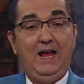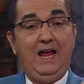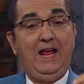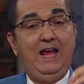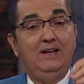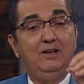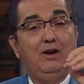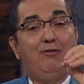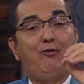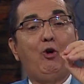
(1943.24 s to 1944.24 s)
And
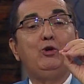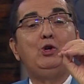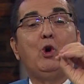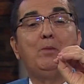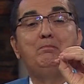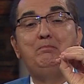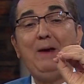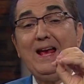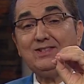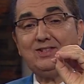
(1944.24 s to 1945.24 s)
for your
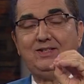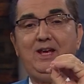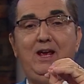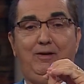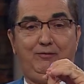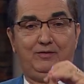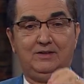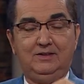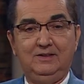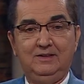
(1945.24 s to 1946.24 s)
best
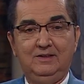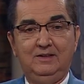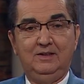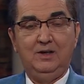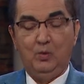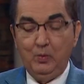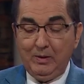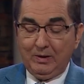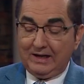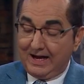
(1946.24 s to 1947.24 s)
gift, we
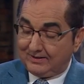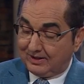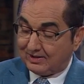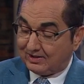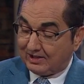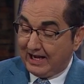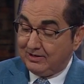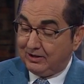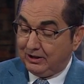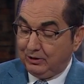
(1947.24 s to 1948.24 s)
would like to
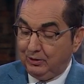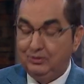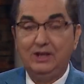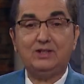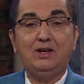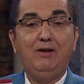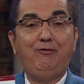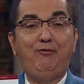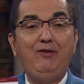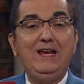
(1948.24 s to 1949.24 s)
send to you this
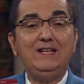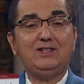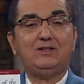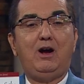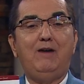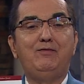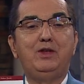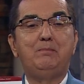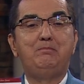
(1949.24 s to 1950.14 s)
Feast of the